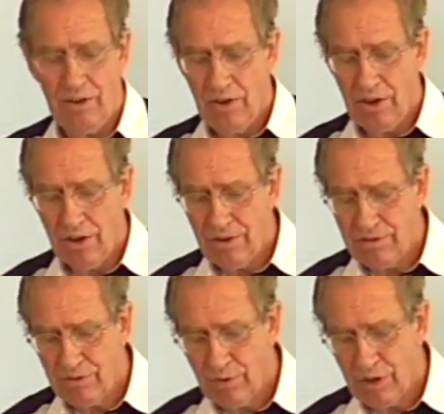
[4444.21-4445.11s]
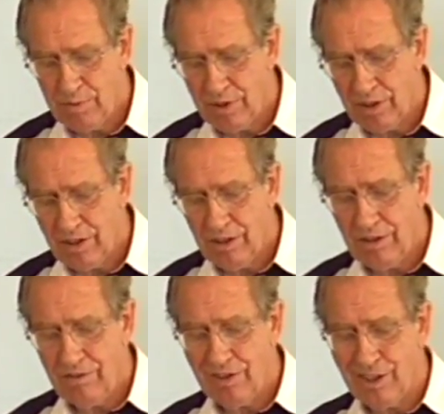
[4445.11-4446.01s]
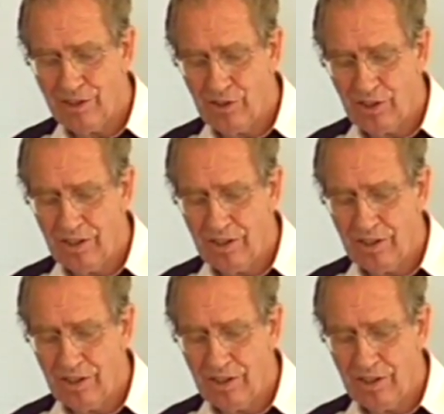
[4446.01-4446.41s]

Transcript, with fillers: we believe that Jesus